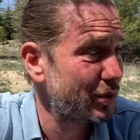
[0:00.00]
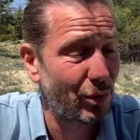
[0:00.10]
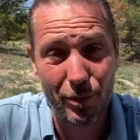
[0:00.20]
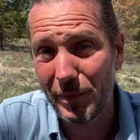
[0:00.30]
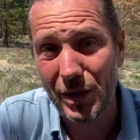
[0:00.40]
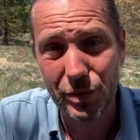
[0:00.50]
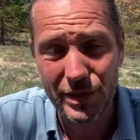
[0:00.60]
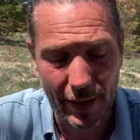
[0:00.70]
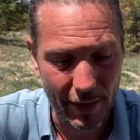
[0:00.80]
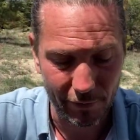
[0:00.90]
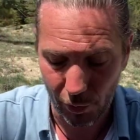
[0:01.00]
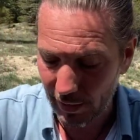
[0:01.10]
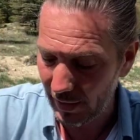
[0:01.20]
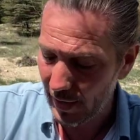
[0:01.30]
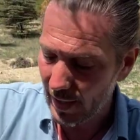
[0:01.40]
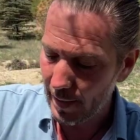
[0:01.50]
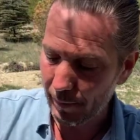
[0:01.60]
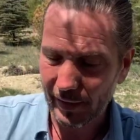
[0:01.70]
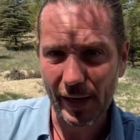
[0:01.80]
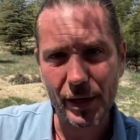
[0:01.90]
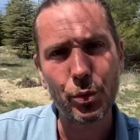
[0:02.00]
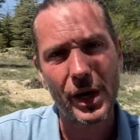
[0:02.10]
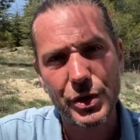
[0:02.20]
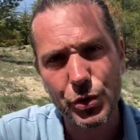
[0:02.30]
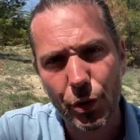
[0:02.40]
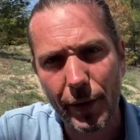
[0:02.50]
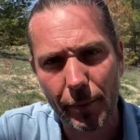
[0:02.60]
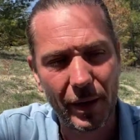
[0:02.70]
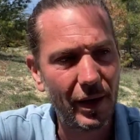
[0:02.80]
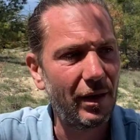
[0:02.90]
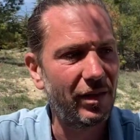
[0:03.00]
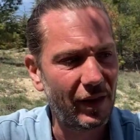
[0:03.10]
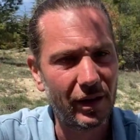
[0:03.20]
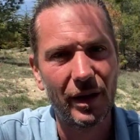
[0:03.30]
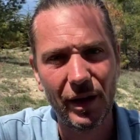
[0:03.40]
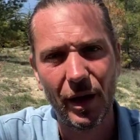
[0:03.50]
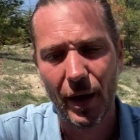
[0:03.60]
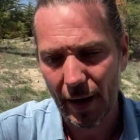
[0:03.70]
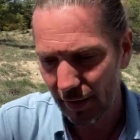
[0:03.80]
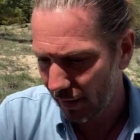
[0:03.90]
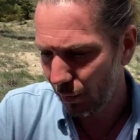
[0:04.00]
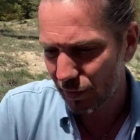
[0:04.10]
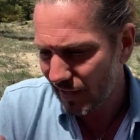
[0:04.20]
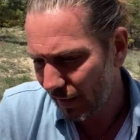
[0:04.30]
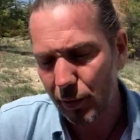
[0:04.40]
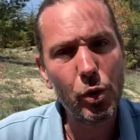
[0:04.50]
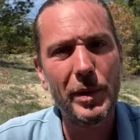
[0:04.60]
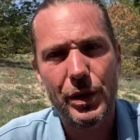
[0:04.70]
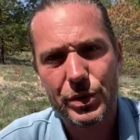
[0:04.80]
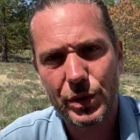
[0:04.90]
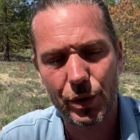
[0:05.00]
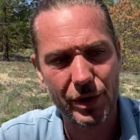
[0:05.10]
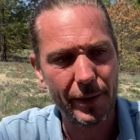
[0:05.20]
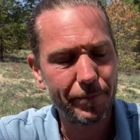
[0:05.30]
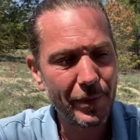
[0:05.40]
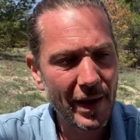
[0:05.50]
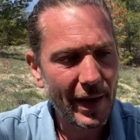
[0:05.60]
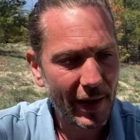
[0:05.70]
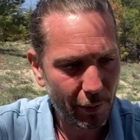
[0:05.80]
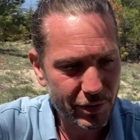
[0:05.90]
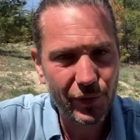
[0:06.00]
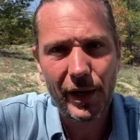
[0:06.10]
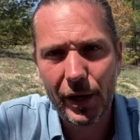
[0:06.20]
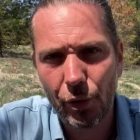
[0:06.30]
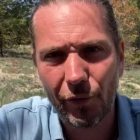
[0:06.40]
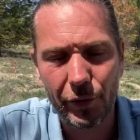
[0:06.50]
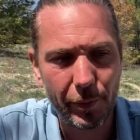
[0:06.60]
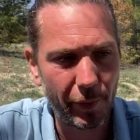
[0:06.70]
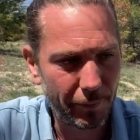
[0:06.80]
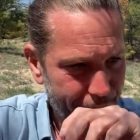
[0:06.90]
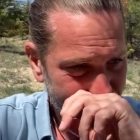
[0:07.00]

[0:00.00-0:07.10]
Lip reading: or minutes, I have no idea. But like reassuring me, thinking, and it was like luminous, okay? And I was feeling comfortable.